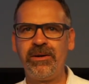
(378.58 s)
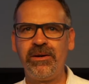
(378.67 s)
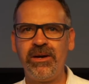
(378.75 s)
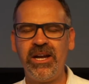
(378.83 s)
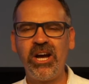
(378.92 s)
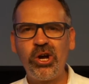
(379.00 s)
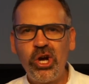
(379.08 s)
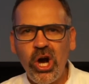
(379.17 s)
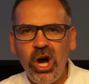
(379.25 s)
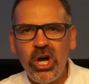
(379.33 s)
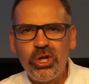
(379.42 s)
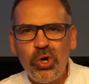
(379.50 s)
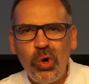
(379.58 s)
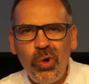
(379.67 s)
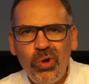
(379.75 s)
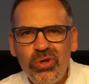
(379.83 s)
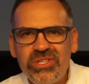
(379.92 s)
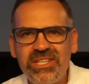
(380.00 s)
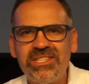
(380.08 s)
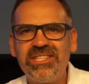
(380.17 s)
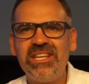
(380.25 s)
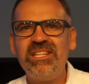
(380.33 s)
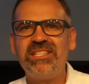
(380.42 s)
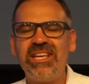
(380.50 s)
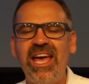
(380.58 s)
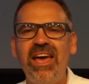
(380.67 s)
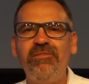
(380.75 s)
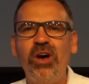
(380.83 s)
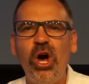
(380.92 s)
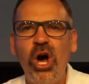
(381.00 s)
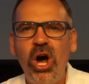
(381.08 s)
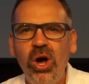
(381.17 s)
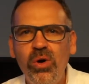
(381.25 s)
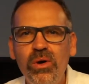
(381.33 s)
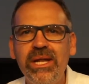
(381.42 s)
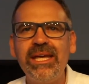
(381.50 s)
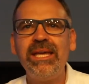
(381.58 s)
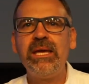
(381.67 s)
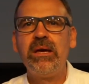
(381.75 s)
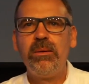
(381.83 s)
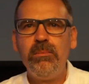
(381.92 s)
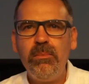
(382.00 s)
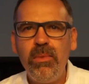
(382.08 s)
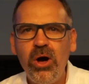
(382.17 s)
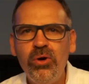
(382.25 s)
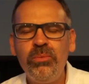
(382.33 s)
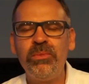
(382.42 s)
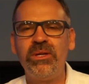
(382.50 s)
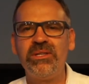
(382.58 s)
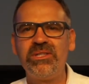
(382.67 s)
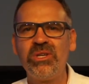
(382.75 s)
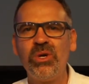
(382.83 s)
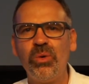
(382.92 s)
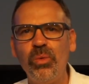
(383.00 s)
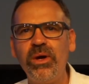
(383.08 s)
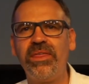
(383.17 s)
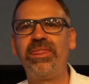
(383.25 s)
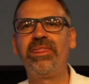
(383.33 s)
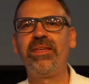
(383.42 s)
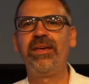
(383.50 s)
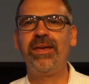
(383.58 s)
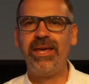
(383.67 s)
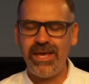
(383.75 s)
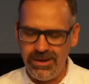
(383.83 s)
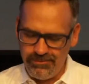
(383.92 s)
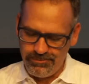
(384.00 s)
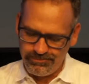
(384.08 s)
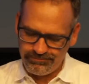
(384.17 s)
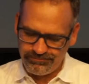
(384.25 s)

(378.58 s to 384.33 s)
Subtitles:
And how God calls us in to have a holy moment with him.